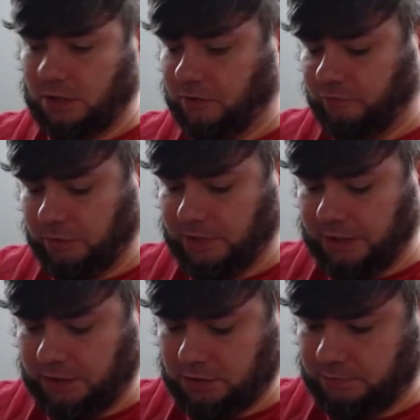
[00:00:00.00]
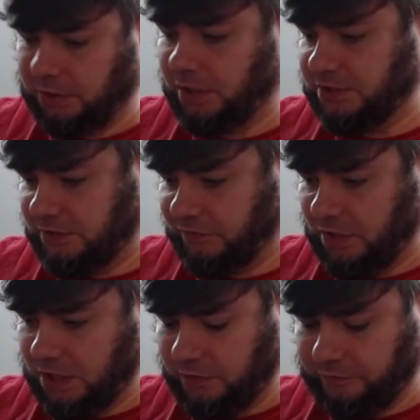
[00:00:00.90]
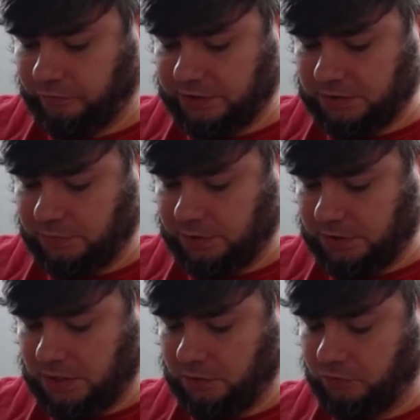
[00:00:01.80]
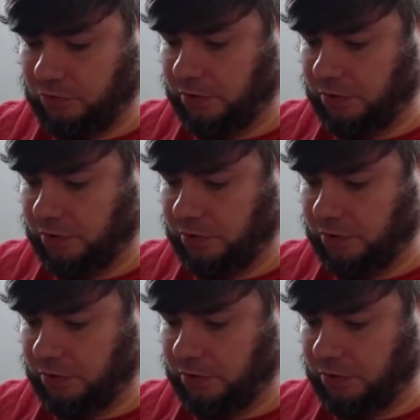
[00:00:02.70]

Of One Mind. Plus, if they have Rest in Peace, I really